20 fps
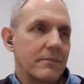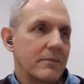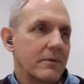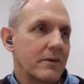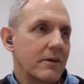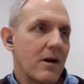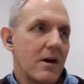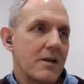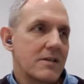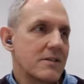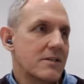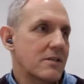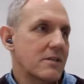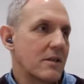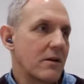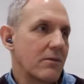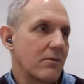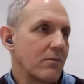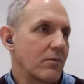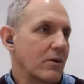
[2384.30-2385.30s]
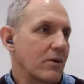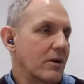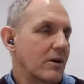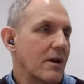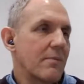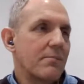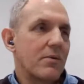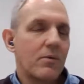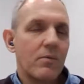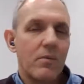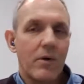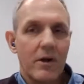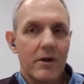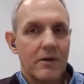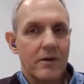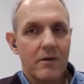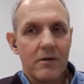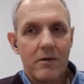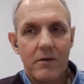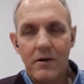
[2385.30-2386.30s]
Guys, the number
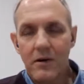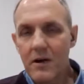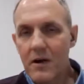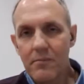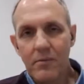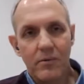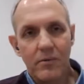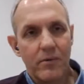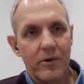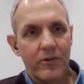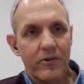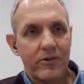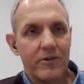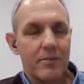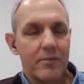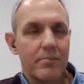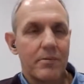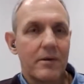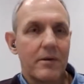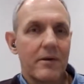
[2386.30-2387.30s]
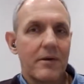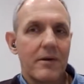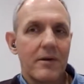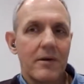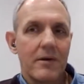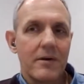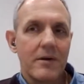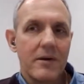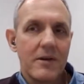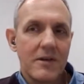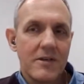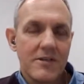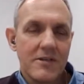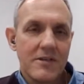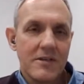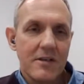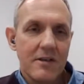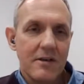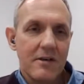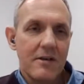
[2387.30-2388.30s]
one tip
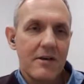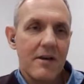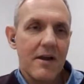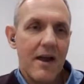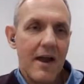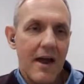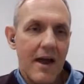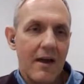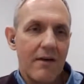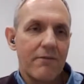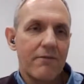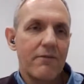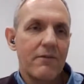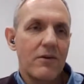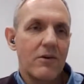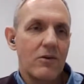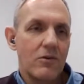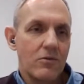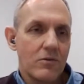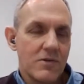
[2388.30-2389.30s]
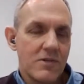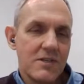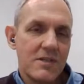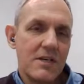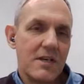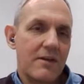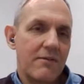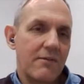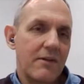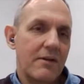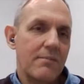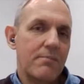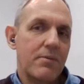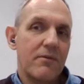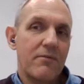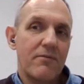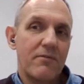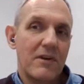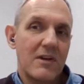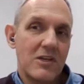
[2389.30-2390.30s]
is have your CV
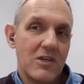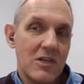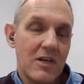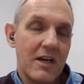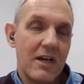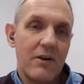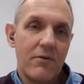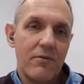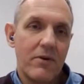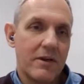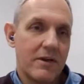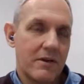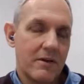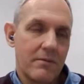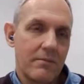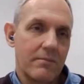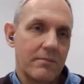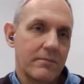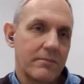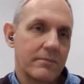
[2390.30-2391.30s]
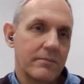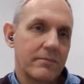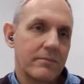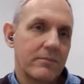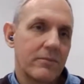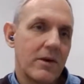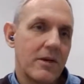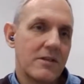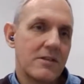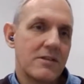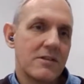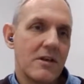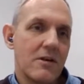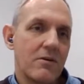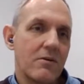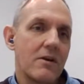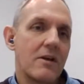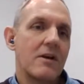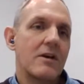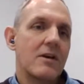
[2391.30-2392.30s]
professionally written, right?
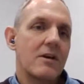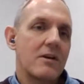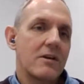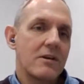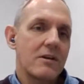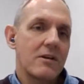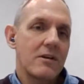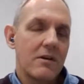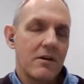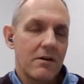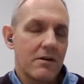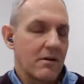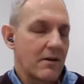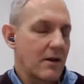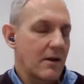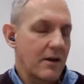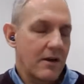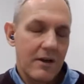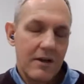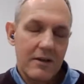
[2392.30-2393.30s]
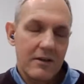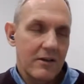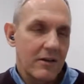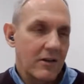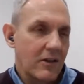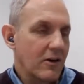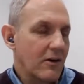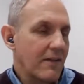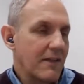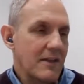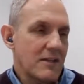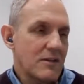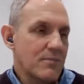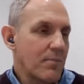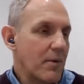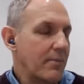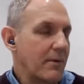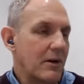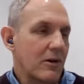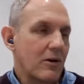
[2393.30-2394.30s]
So, and that's
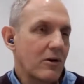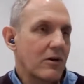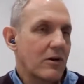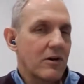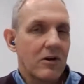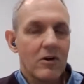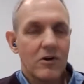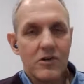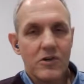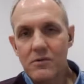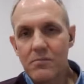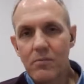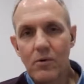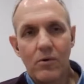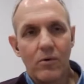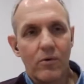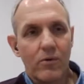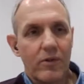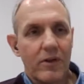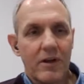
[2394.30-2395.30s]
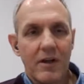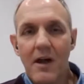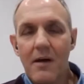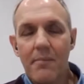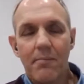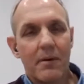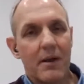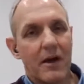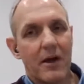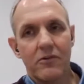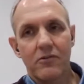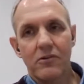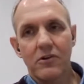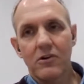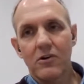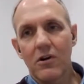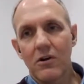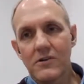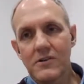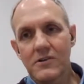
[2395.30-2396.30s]
probably not going to cost you more than a couple of
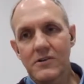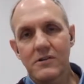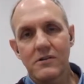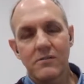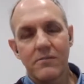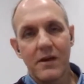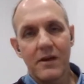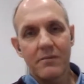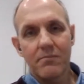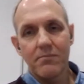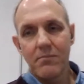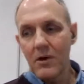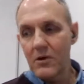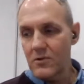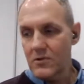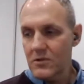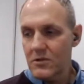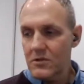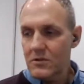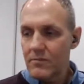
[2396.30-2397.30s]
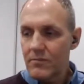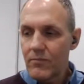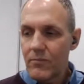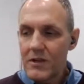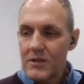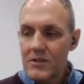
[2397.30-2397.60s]
$100 at most, right?